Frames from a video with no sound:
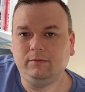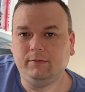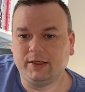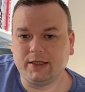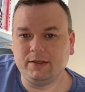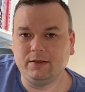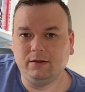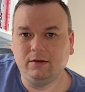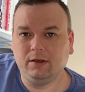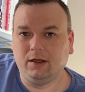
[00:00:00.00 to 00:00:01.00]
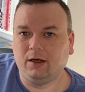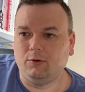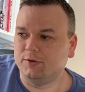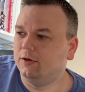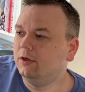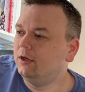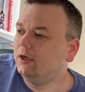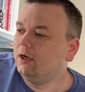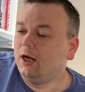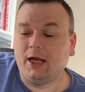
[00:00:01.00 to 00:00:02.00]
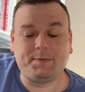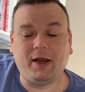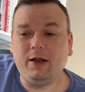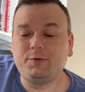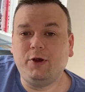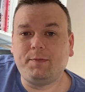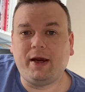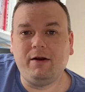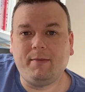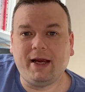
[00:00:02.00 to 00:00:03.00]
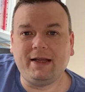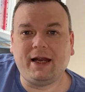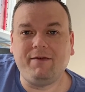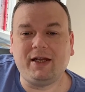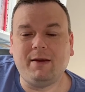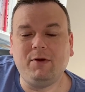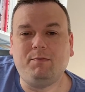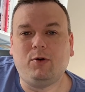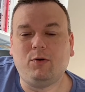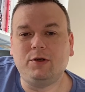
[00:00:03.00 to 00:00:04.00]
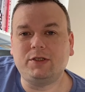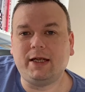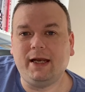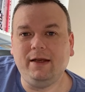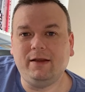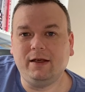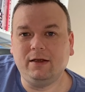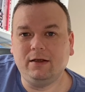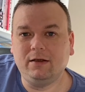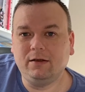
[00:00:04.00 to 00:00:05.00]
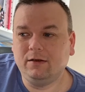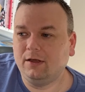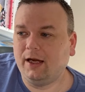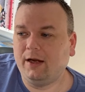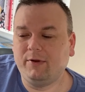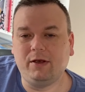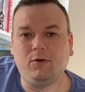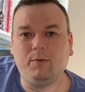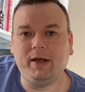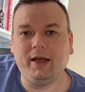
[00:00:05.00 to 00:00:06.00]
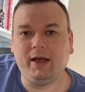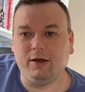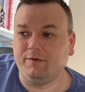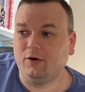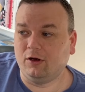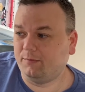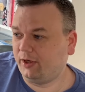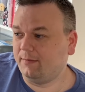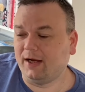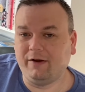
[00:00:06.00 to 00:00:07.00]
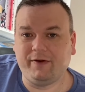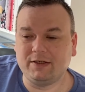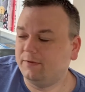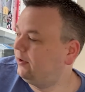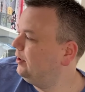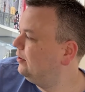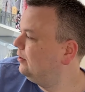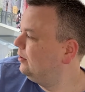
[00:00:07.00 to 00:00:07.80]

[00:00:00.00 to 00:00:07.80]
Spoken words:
Make sense? I hope so. It's worth bearing in mind that every time you post anything with an OBA, you've got to bring a manifest with you.